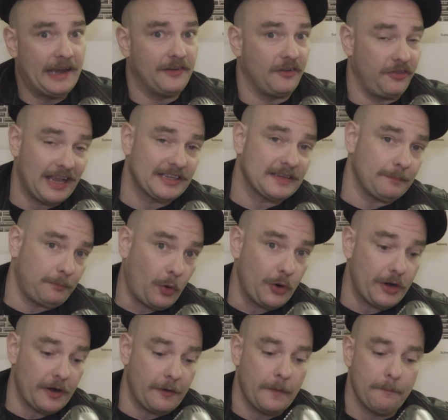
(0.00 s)
that's
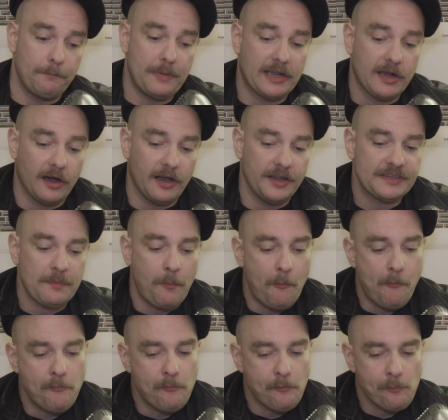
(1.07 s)
important because
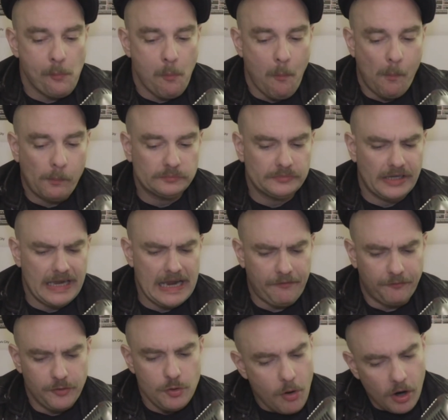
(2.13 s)
if
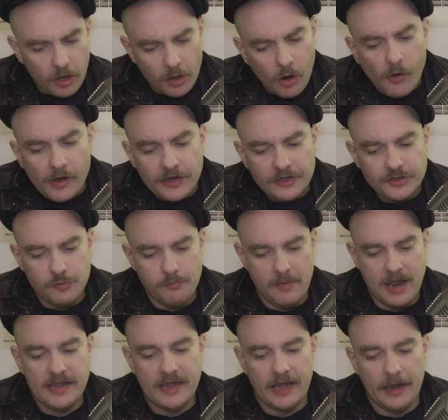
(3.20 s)
you are going to
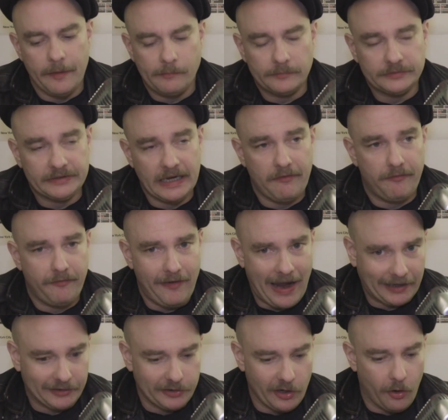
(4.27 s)
make it de
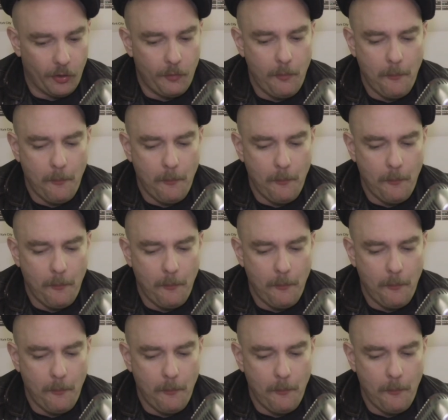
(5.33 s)
facto